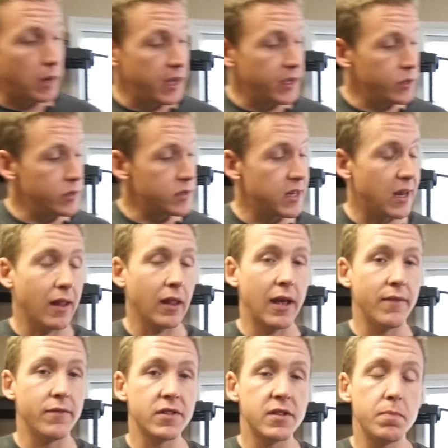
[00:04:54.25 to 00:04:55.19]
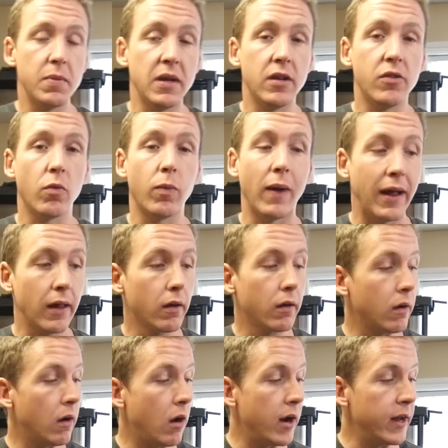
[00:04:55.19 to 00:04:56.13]
I used an 11-speed
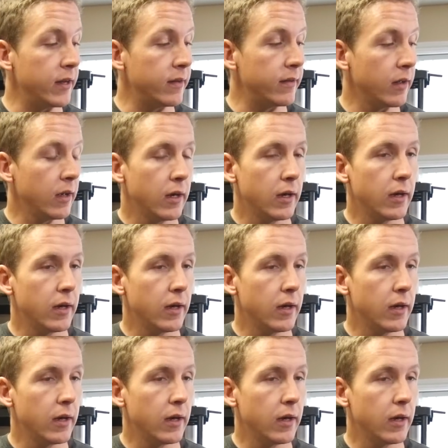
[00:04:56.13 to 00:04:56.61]
derailleur on it